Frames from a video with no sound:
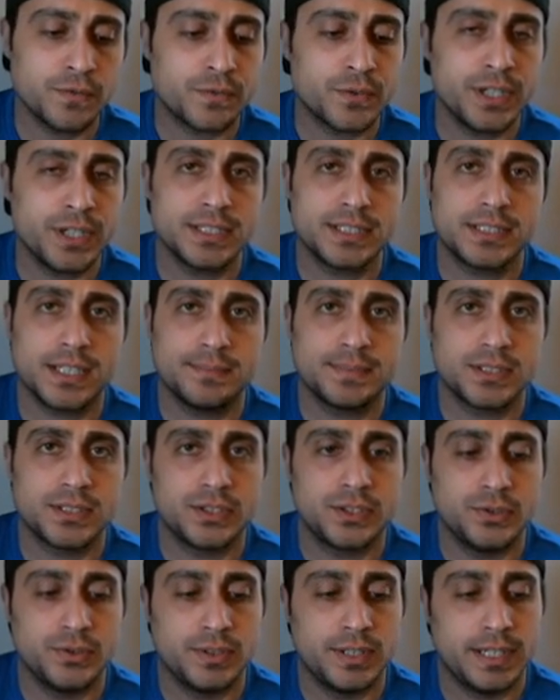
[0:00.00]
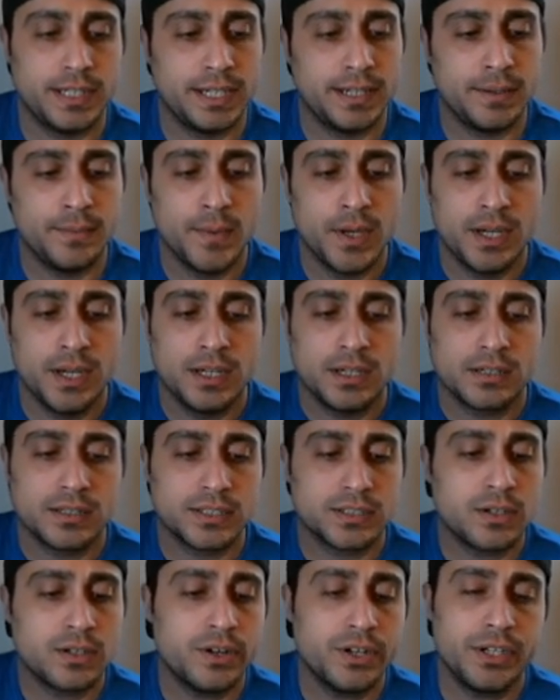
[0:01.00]
free to substitute it in,
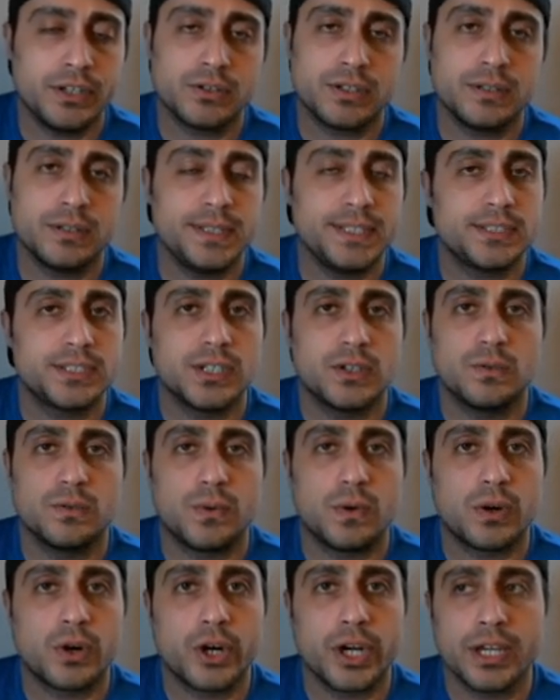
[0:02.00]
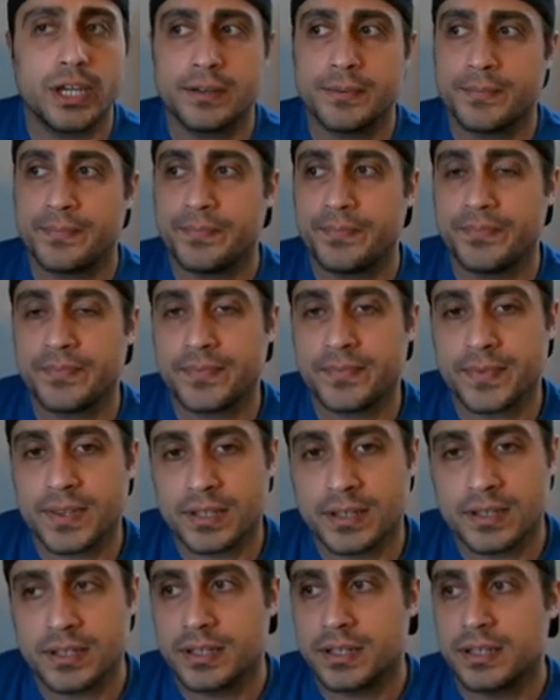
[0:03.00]
because cardio can be so
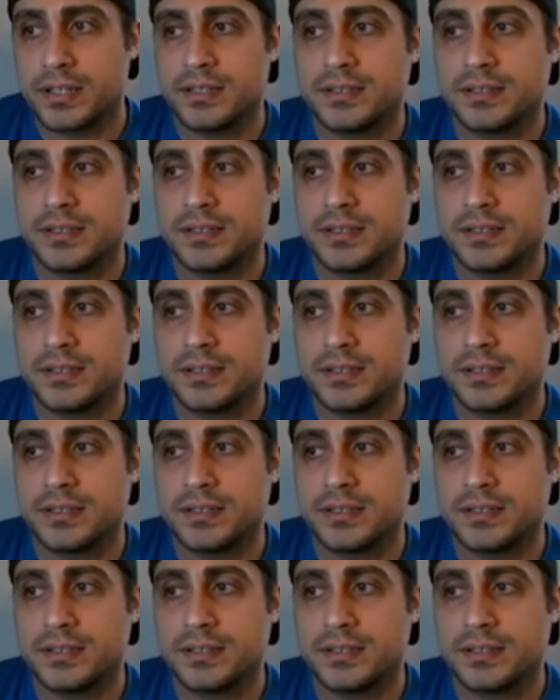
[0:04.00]
boring.